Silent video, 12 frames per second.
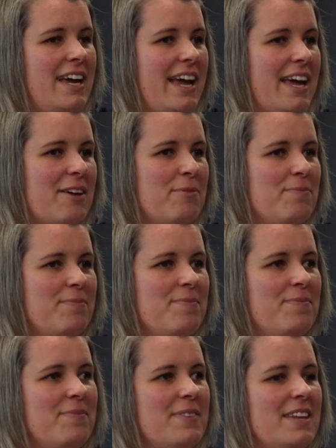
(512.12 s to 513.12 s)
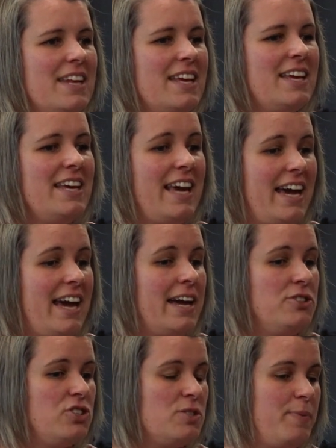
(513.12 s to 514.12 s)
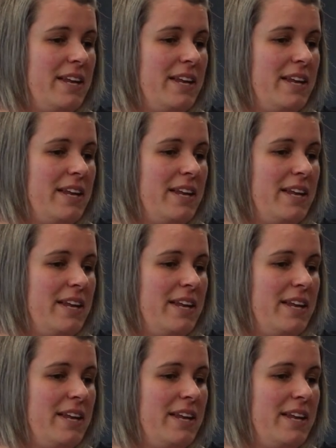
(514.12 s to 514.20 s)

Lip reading: Yeah, and just